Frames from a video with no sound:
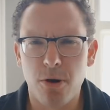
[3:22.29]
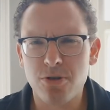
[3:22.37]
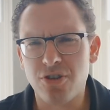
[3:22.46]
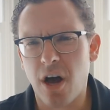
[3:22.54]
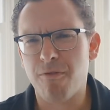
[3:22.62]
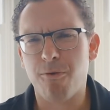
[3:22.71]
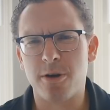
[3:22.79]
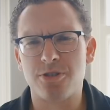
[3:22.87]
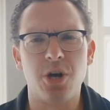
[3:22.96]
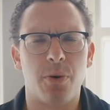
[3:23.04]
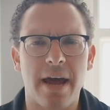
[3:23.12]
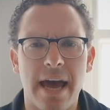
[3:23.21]
Most
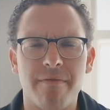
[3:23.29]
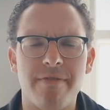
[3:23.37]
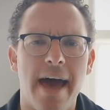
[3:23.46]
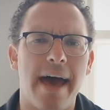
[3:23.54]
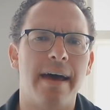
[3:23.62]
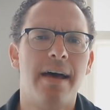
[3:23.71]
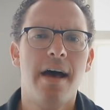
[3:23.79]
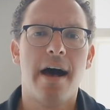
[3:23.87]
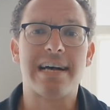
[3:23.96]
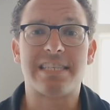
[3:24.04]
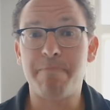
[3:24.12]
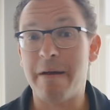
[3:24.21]
softwares don't have that,
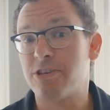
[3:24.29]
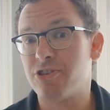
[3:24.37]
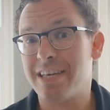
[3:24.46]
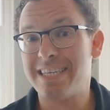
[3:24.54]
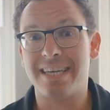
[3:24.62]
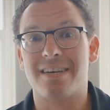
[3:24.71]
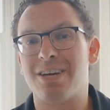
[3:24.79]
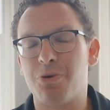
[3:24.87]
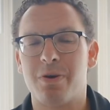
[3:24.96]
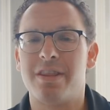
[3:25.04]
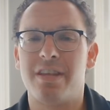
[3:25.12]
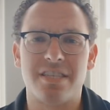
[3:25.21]
especially
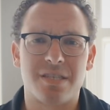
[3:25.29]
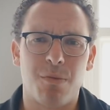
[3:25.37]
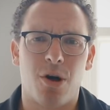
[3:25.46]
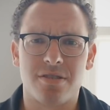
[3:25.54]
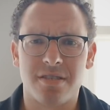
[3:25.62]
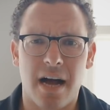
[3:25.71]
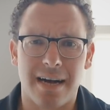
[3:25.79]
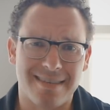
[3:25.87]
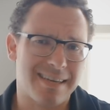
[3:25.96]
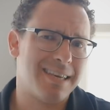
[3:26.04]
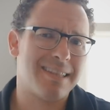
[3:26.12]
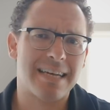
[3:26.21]
dealing with these small stocks.
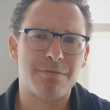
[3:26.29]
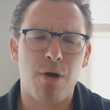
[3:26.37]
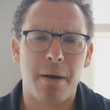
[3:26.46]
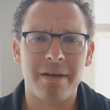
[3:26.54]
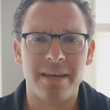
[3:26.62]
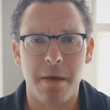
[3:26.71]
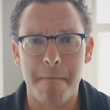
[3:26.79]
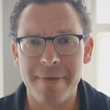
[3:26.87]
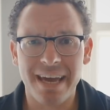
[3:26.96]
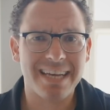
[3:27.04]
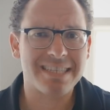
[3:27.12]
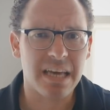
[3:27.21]
I think that's probably the
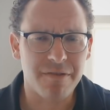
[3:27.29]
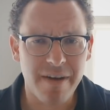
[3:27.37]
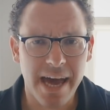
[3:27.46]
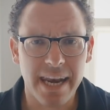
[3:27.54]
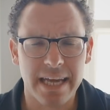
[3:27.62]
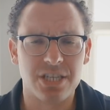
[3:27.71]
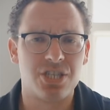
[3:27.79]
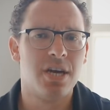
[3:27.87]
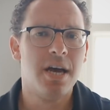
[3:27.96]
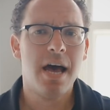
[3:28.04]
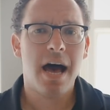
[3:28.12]
biggest advantage.